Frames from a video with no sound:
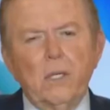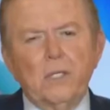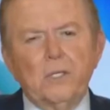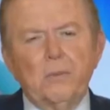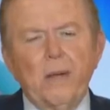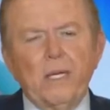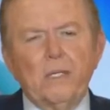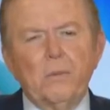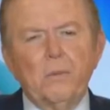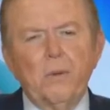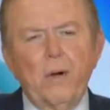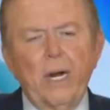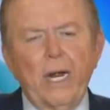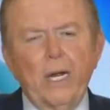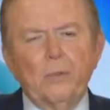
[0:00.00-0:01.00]

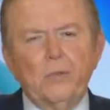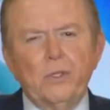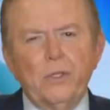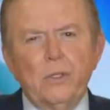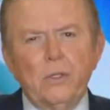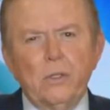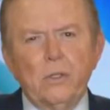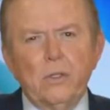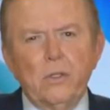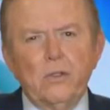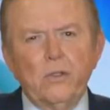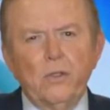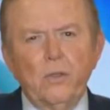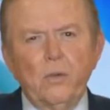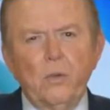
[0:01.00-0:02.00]
expecting perhaps
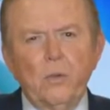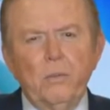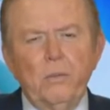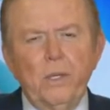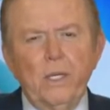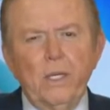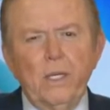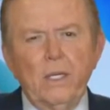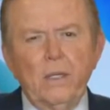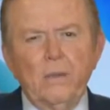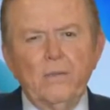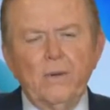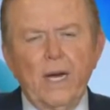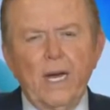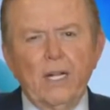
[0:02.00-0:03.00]
your suit would
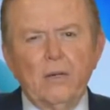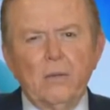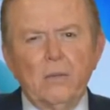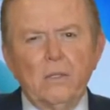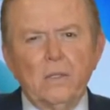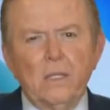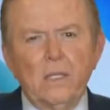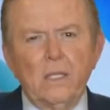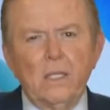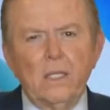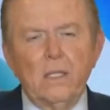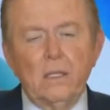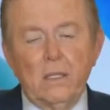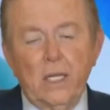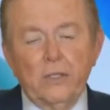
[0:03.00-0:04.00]
be filed to
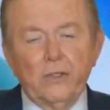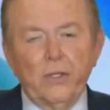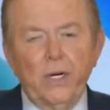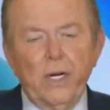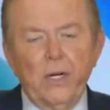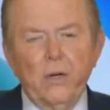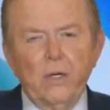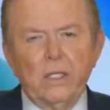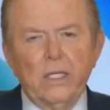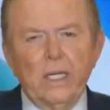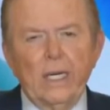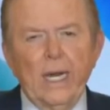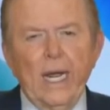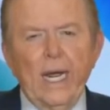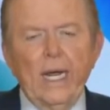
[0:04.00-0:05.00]
yesterday or
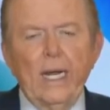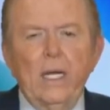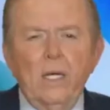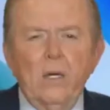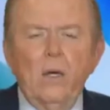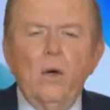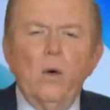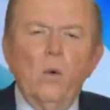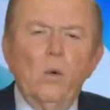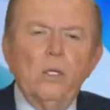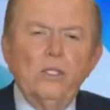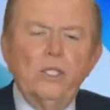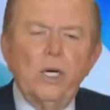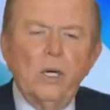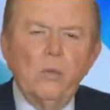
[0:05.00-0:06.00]
today.
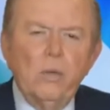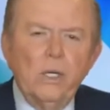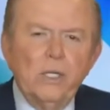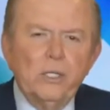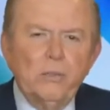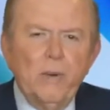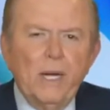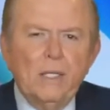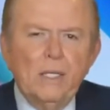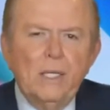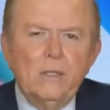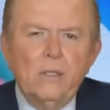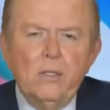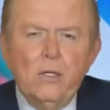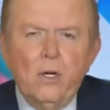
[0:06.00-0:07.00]
When shall we
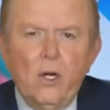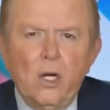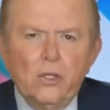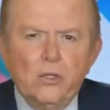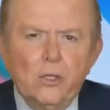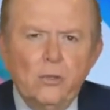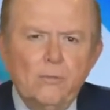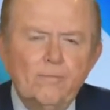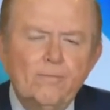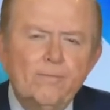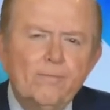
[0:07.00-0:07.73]
expect the, your lawsuit?